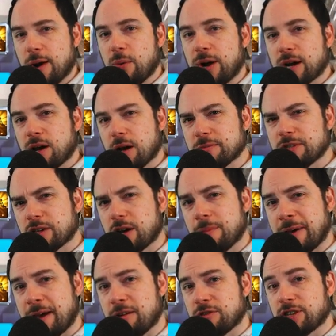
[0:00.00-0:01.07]
Now, when it comes to
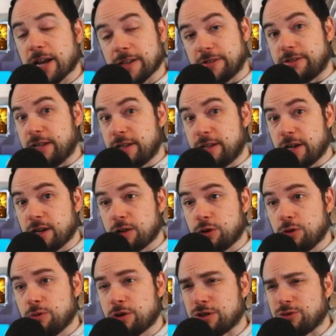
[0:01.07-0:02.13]
commanders, I didn't
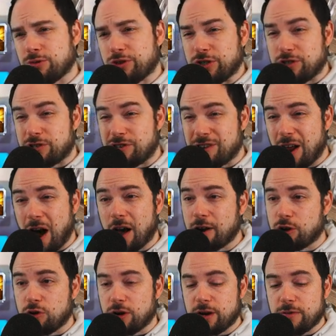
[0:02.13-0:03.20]
include because they're just not
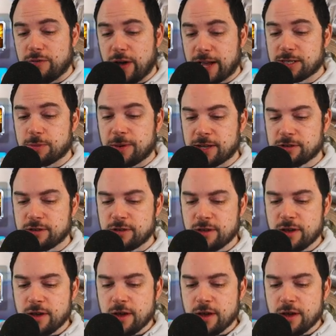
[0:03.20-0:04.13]
a good investment.